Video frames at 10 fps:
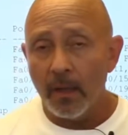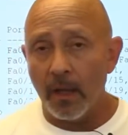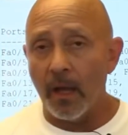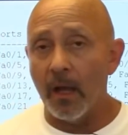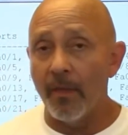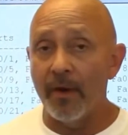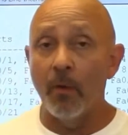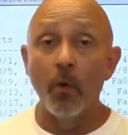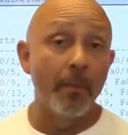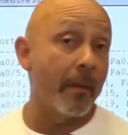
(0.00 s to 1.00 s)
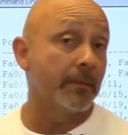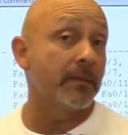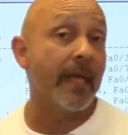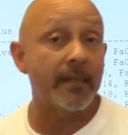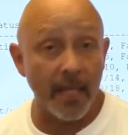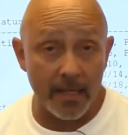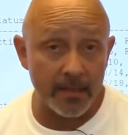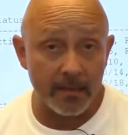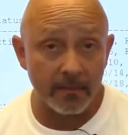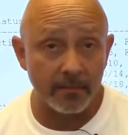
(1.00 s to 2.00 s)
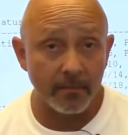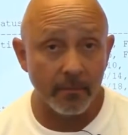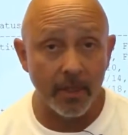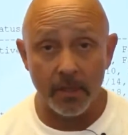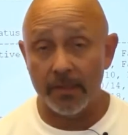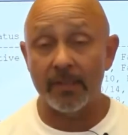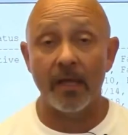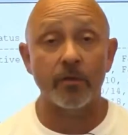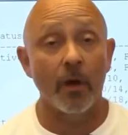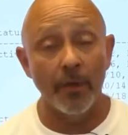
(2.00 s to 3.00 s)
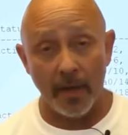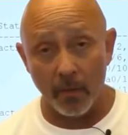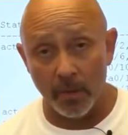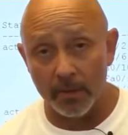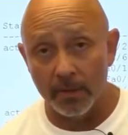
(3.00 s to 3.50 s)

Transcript: They won't be able to take tests because the tests are on the network.